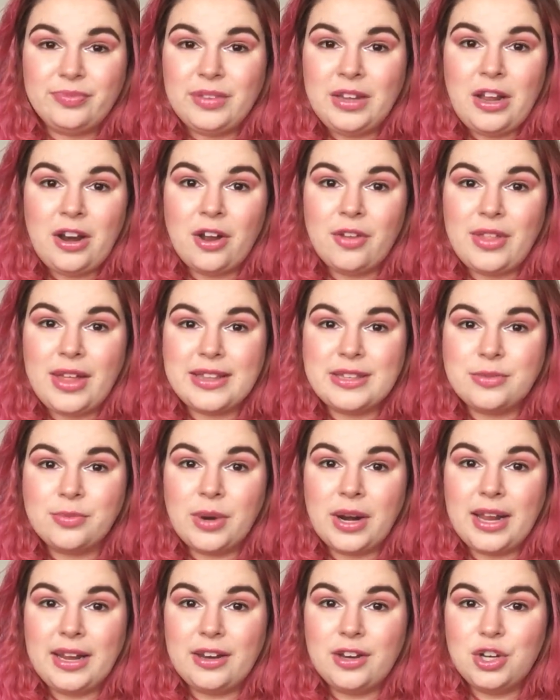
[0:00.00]
you know, that's
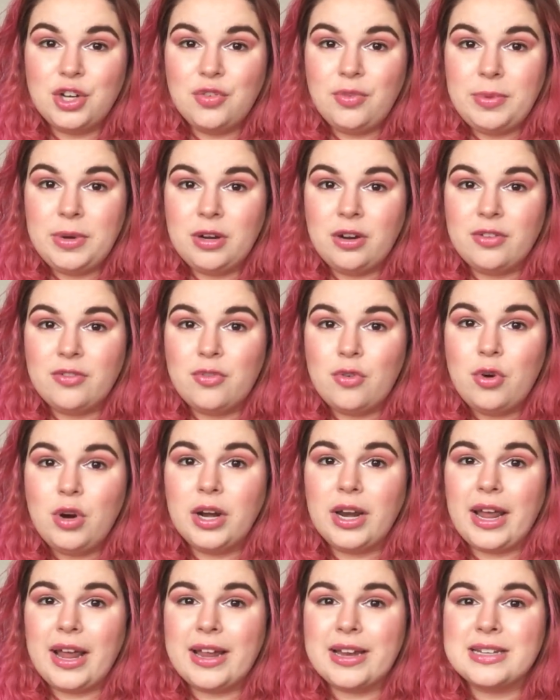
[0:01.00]
what I can do from here on
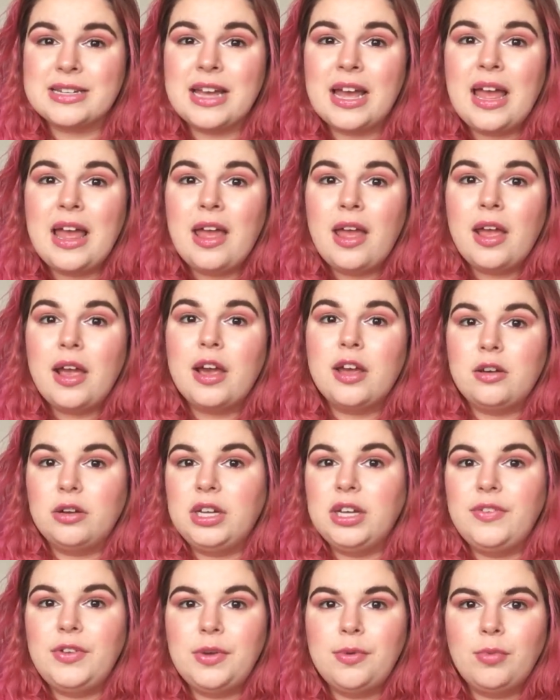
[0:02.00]
forward, and it'll
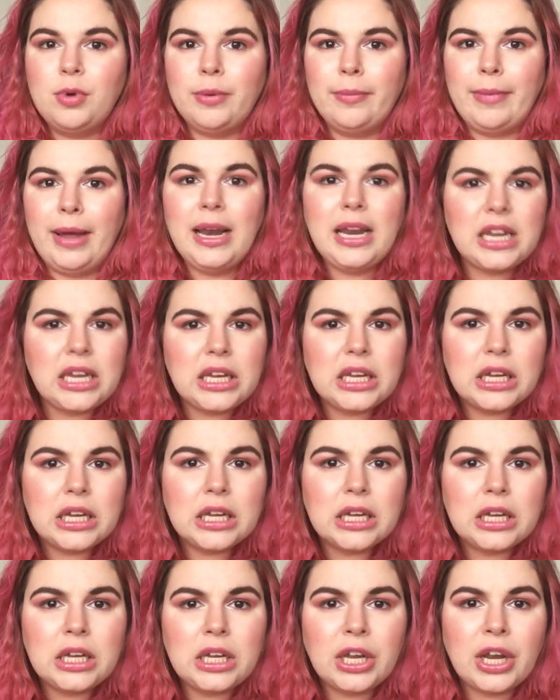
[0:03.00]
give you more money.
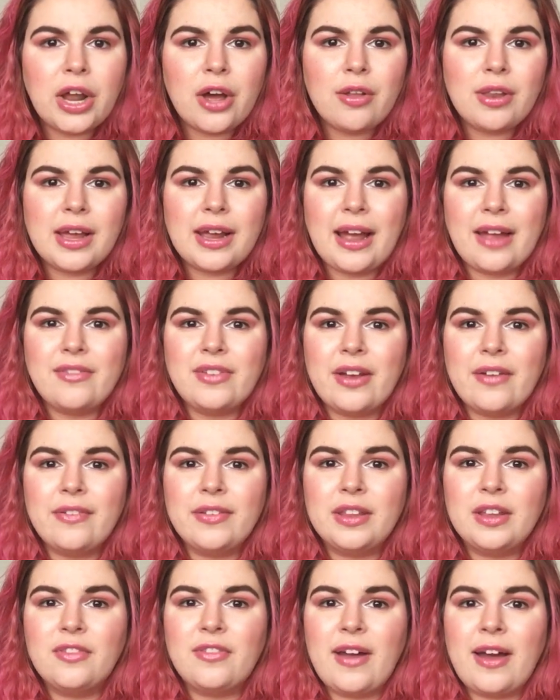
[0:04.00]
You know, like I
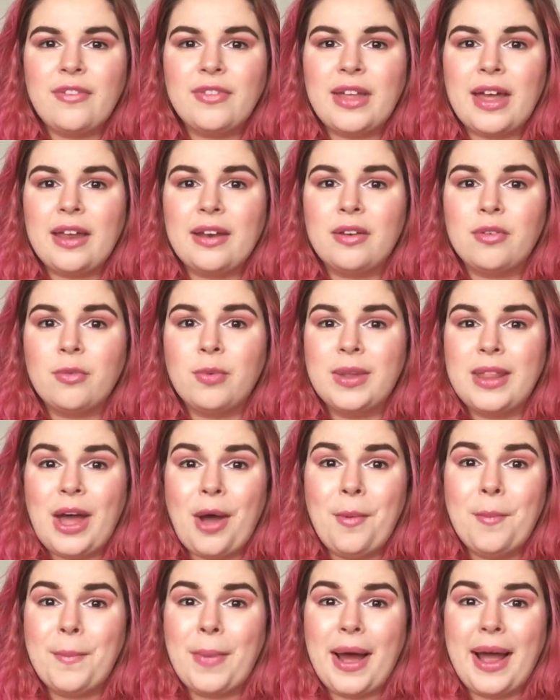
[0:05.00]
definitely found that
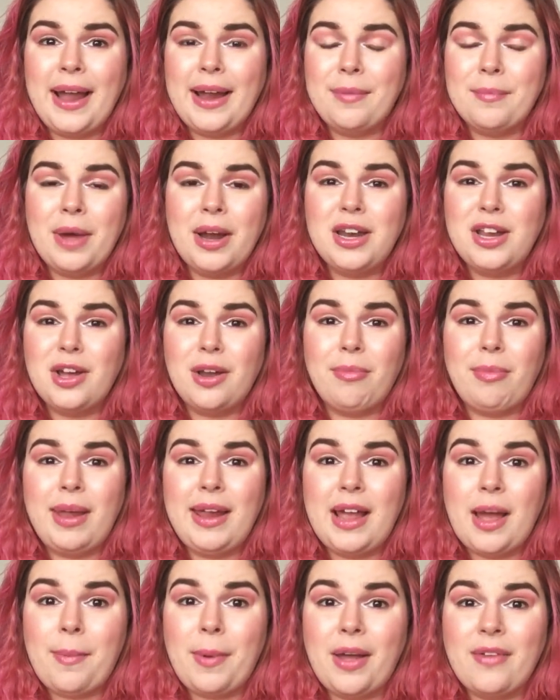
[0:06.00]
without buying money on
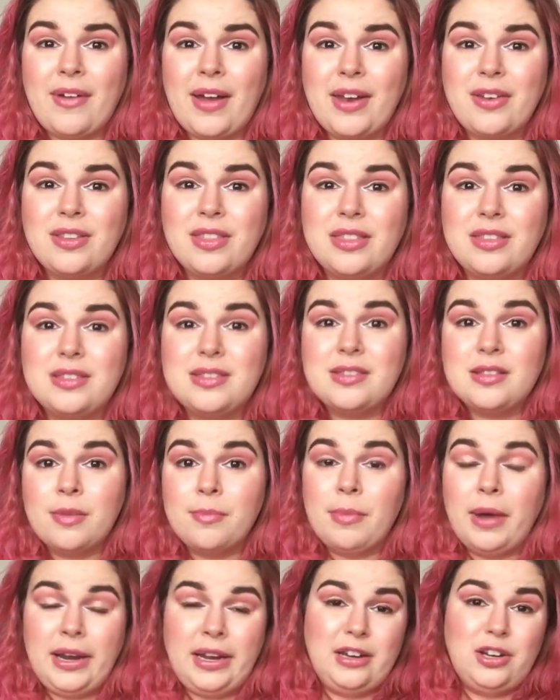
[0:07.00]
makeup, I've had
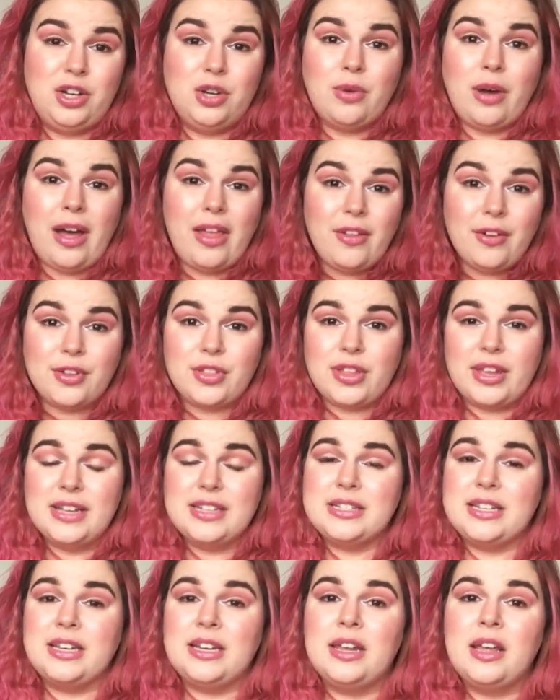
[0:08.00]
money to do other
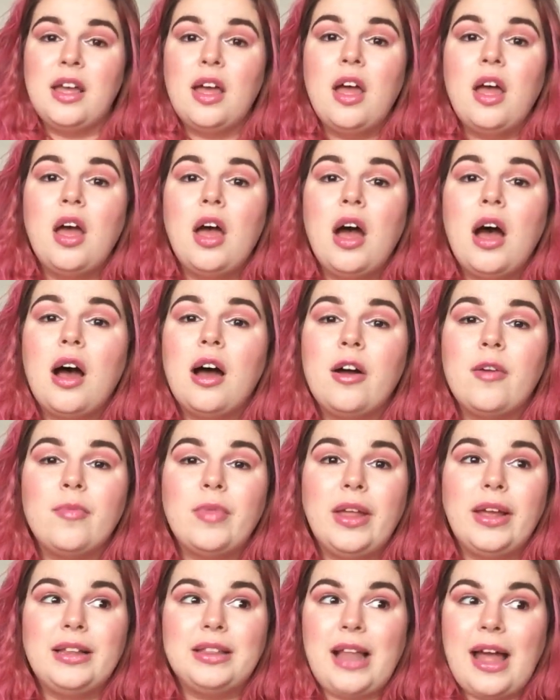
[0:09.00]
things. And
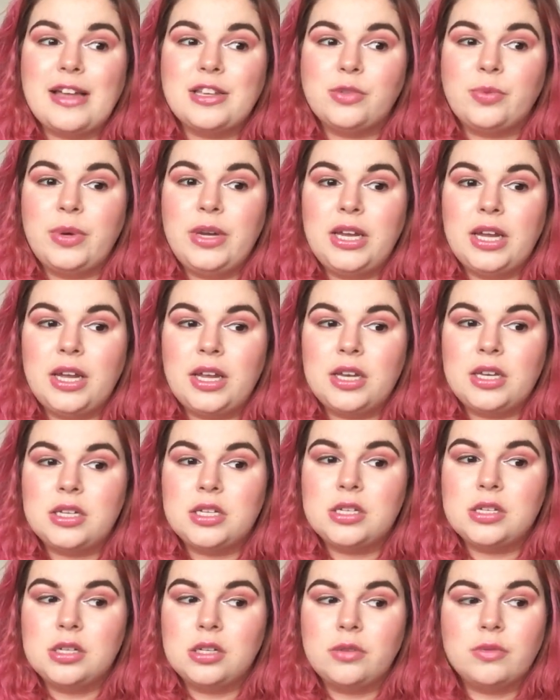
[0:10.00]
like last
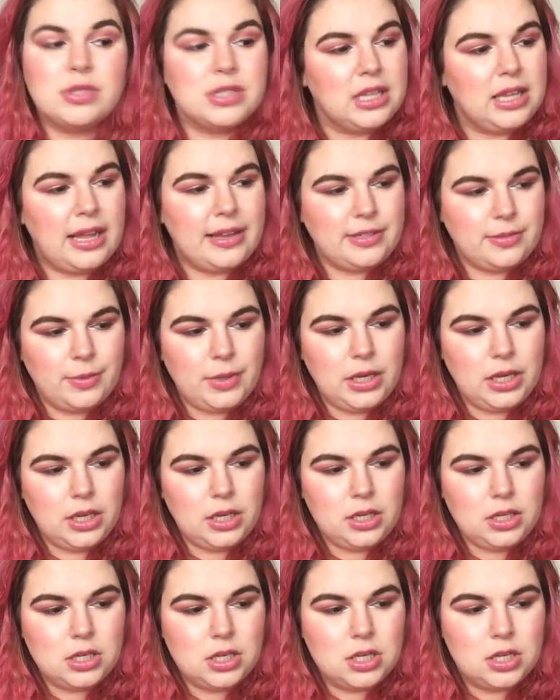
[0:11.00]
weekend, was it last
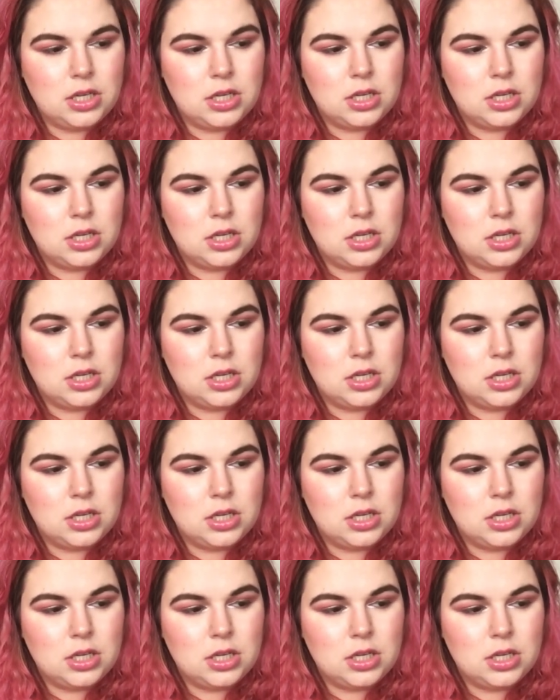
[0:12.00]
weekend?